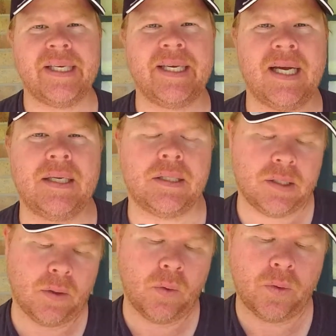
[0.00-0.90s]
it, guys.
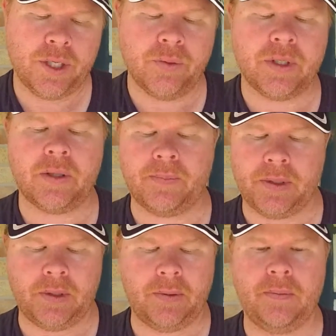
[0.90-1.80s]
So
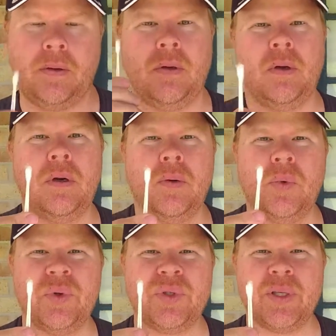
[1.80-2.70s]
Q-tips,
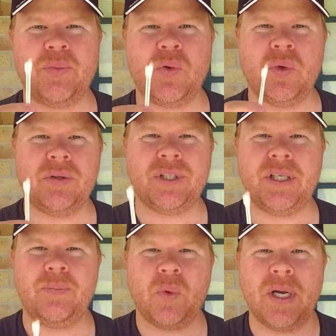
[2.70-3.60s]
real simple, real
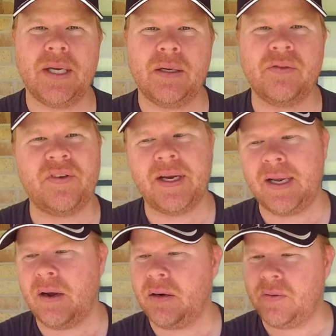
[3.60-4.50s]
cheap way to find
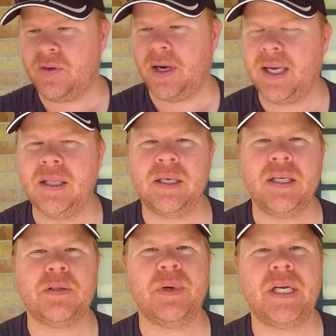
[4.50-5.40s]
out if your eyelet
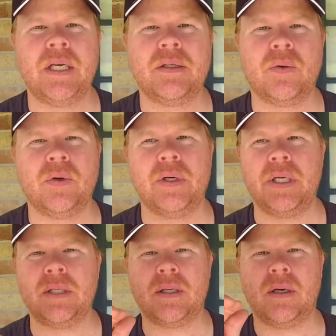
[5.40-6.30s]
needs maintenance or
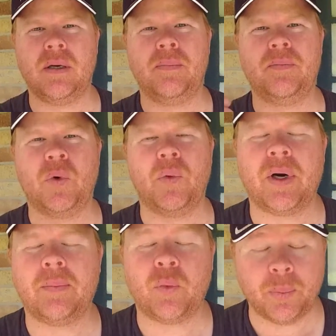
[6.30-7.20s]
needs
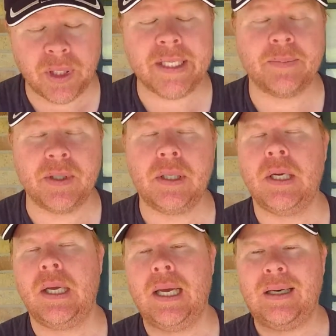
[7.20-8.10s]
replacement.
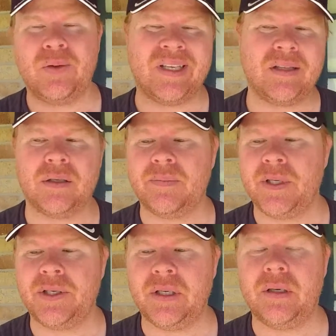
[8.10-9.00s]
I don't think there's
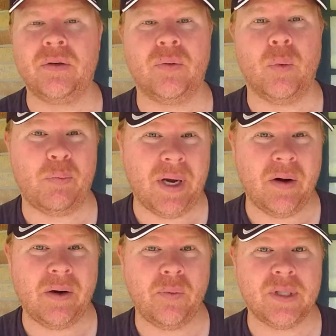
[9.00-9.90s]
much you can do to
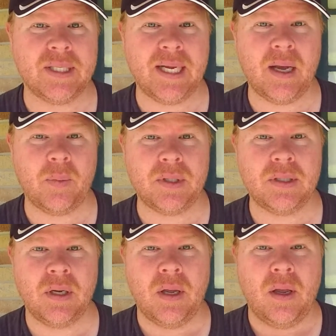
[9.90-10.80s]
repair it once it happens.